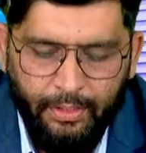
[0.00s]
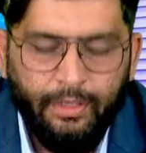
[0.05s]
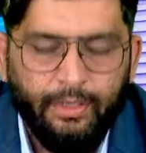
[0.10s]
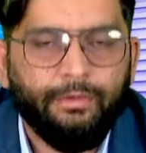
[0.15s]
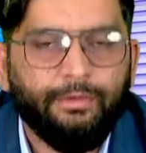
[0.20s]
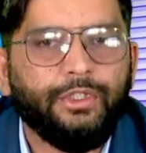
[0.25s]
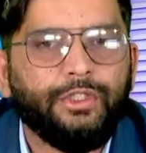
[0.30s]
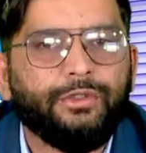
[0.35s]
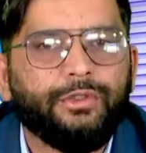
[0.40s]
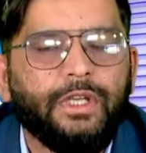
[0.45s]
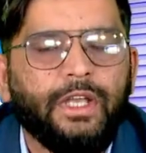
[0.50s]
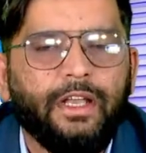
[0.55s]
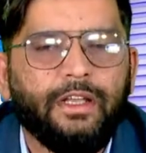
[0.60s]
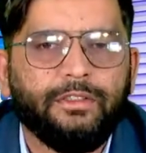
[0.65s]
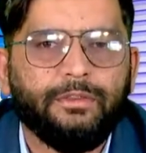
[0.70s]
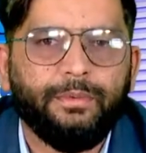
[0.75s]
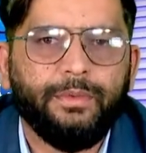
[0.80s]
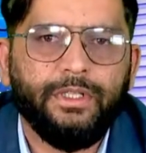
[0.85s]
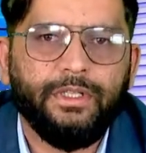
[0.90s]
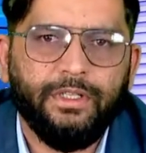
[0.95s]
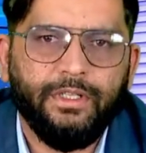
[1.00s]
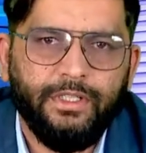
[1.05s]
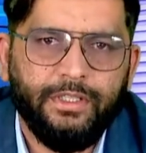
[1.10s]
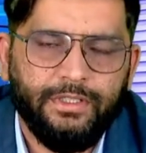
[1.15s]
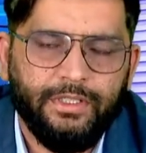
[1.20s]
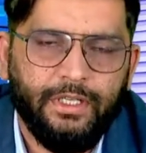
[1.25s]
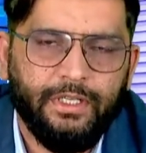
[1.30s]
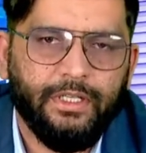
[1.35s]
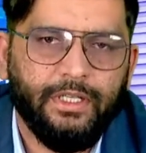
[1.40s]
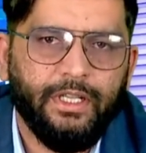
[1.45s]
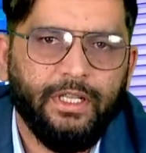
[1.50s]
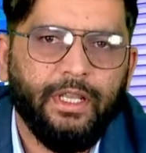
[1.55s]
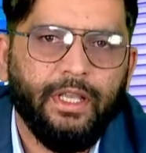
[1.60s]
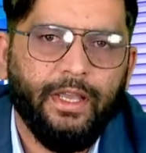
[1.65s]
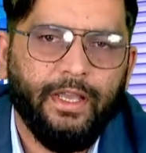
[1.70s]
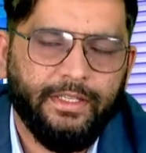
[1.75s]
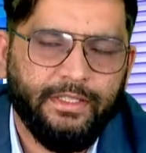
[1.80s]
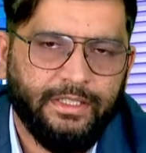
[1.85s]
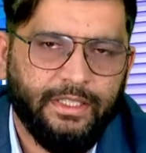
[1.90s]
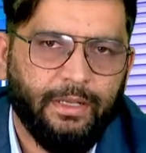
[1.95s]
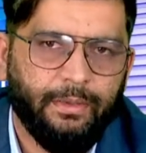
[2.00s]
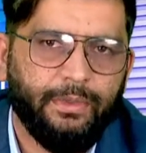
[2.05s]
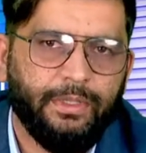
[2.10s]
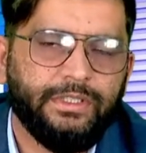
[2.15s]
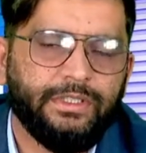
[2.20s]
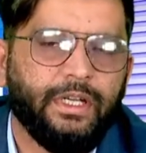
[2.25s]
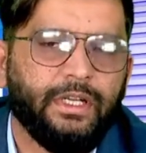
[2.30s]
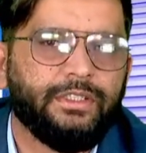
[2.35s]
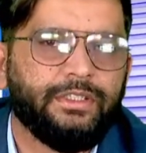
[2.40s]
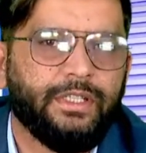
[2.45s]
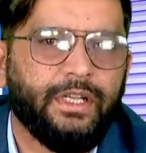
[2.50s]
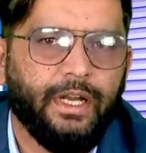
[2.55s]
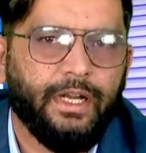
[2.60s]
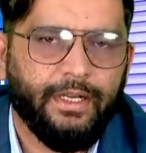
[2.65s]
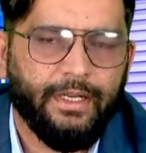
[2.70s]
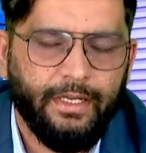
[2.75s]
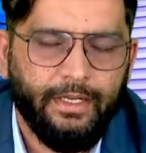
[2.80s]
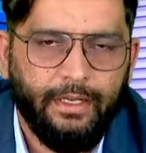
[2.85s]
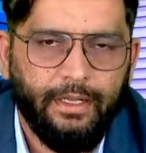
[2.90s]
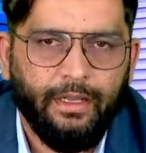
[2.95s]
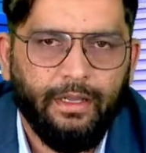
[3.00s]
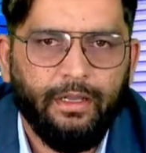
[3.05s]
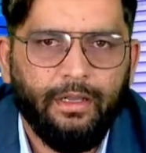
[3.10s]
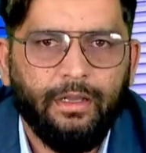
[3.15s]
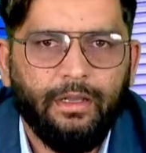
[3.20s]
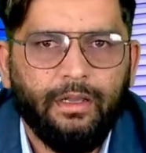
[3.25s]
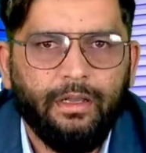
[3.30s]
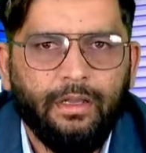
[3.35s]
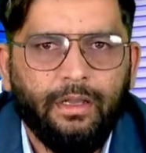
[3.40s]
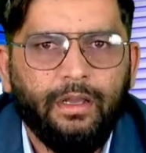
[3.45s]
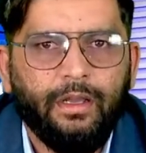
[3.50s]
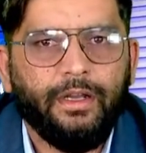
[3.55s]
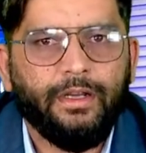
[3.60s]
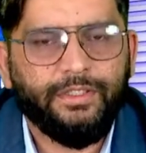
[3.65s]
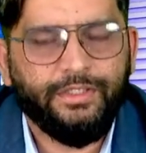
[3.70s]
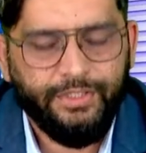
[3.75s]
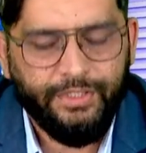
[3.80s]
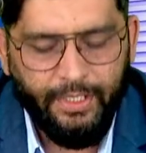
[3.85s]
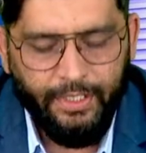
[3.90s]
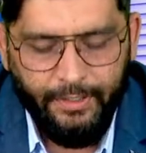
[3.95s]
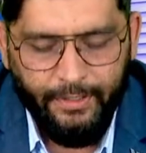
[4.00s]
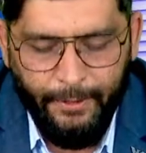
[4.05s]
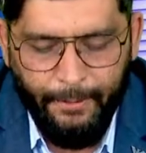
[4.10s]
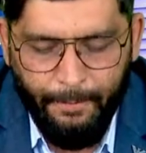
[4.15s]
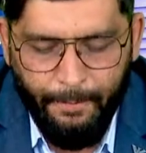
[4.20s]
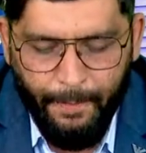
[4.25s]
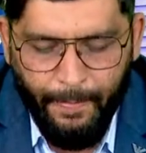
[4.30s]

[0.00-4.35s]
which has been recently established and started its journey,